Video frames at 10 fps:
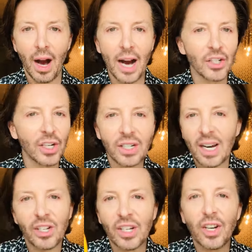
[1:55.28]
It's just,
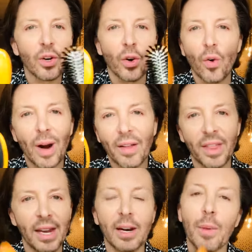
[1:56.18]
it's just a good around
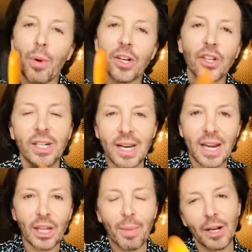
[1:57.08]
thing. You brush your
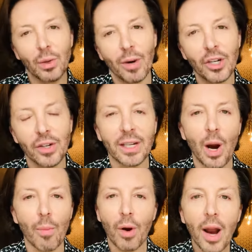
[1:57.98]
teeth, you may as well brush your
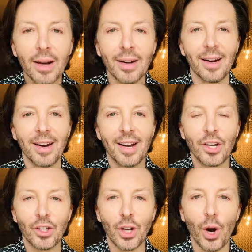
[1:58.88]
scalp, right?
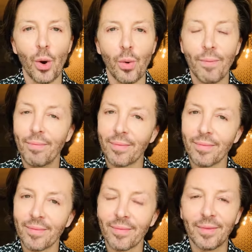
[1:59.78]
So,
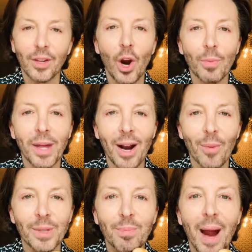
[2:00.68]
hope that
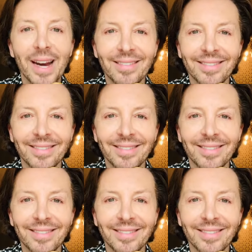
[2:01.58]
helps. Bye.